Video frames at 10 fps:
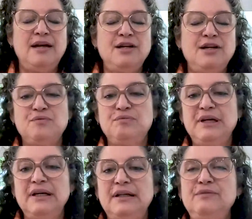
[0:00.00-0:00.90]
And it's
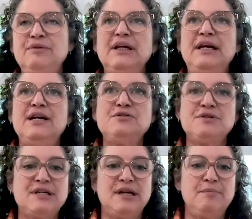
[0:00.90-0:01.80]
really, really
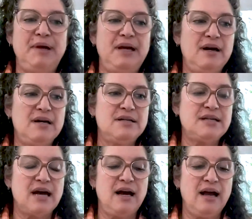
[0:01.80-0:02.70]
interesting
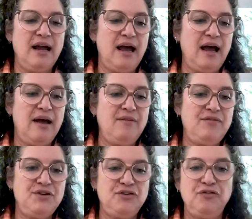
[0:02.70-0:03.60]
because I have
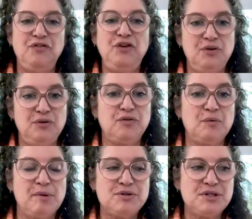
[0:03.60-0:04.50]
this view for
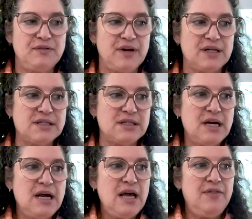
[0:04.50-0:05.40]
most of us
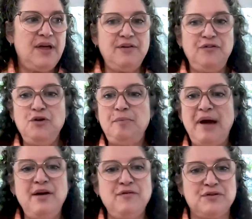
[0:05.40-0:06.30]
that if you
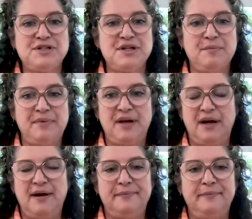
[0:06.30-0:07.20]
pay for
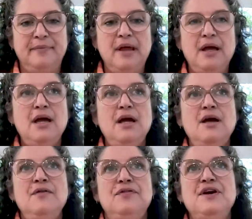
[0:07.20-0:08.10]
something,
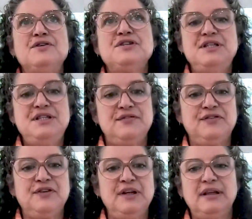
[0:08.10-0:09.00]
there's a
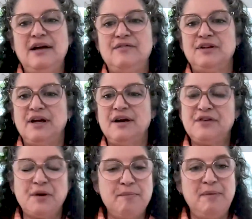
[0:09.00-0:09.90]
different level of
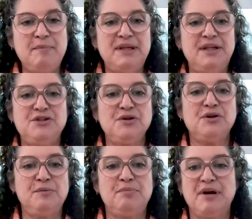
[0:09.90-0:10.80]
commitment that you're
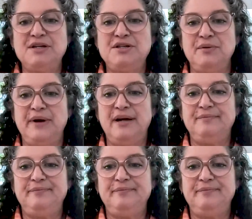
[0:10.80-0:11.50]
going to bring to it.